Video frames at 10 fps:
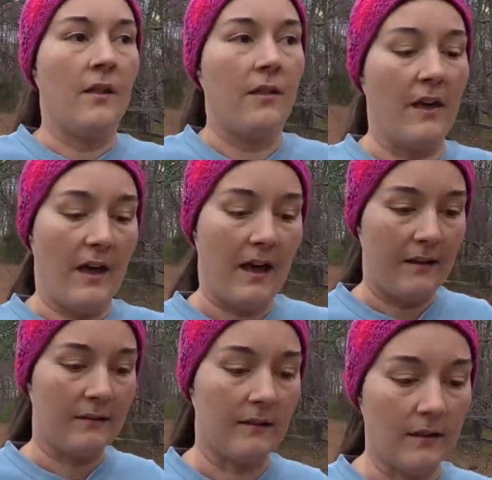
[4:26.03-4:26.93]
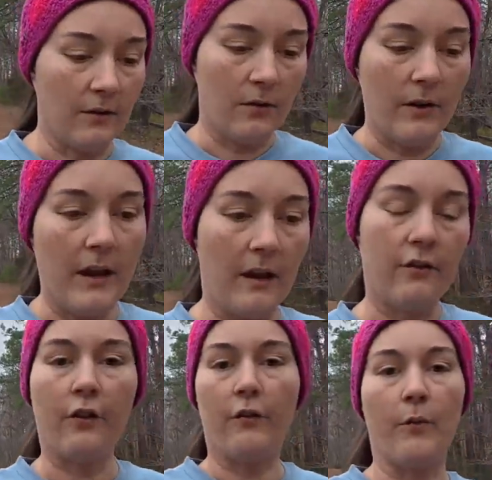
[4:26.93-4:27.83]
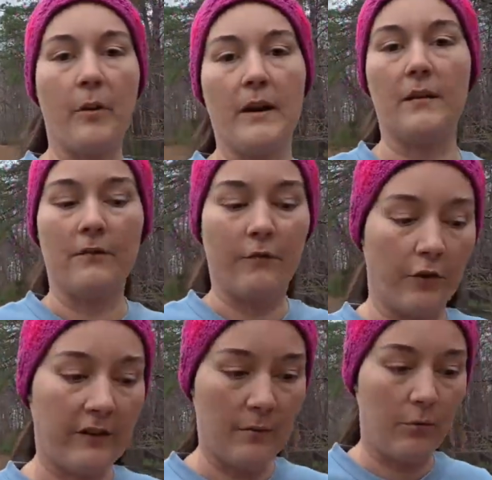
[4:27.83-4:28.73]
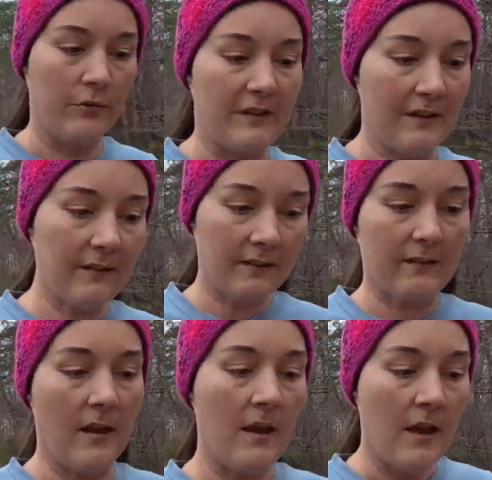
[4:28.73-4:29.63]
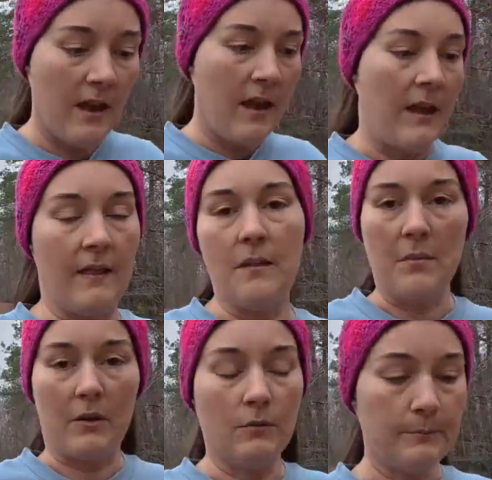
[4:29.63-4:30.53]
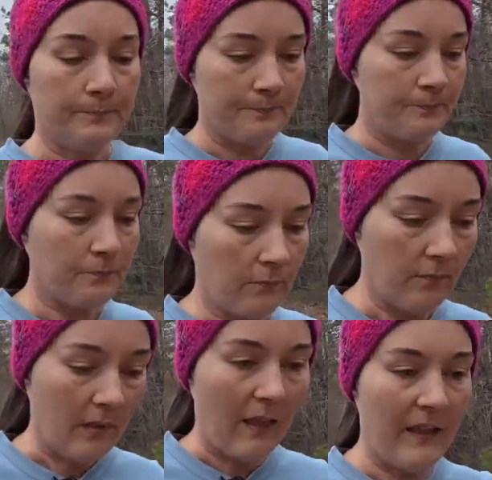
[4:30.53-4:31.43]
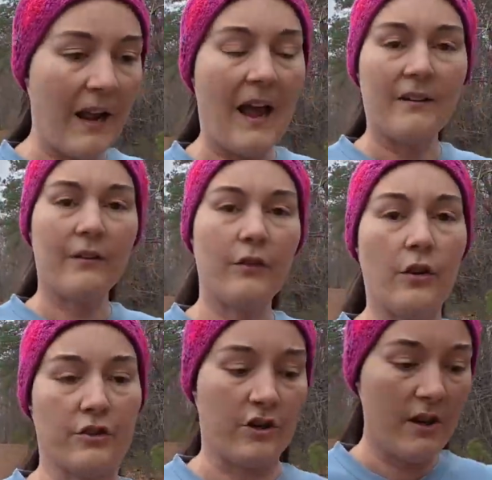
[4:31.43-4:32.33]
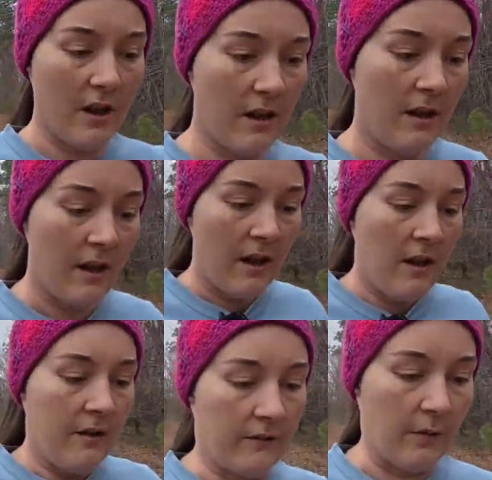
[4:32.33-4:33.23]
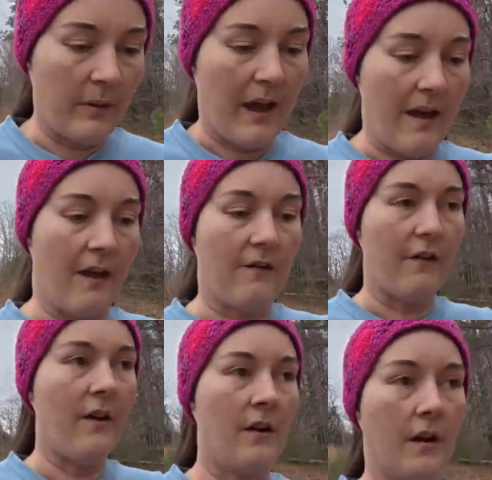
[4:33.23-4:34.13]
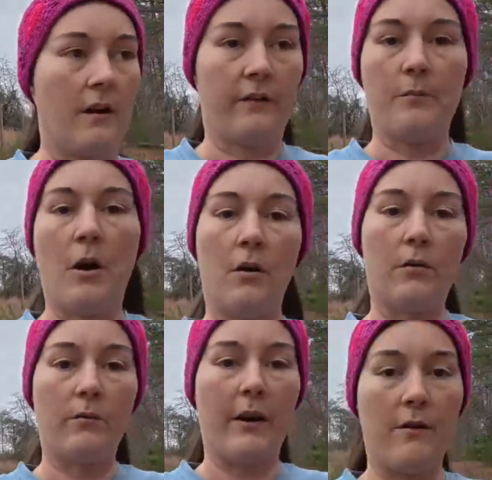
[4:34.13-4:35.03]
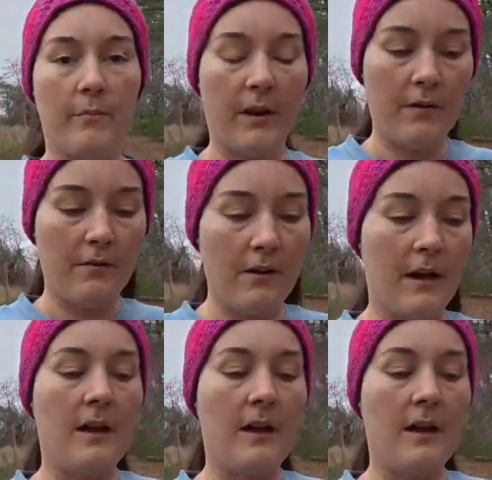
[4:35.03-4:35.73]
that has little intervertebral discs in the middle that act as cushion. So we have a small round bone,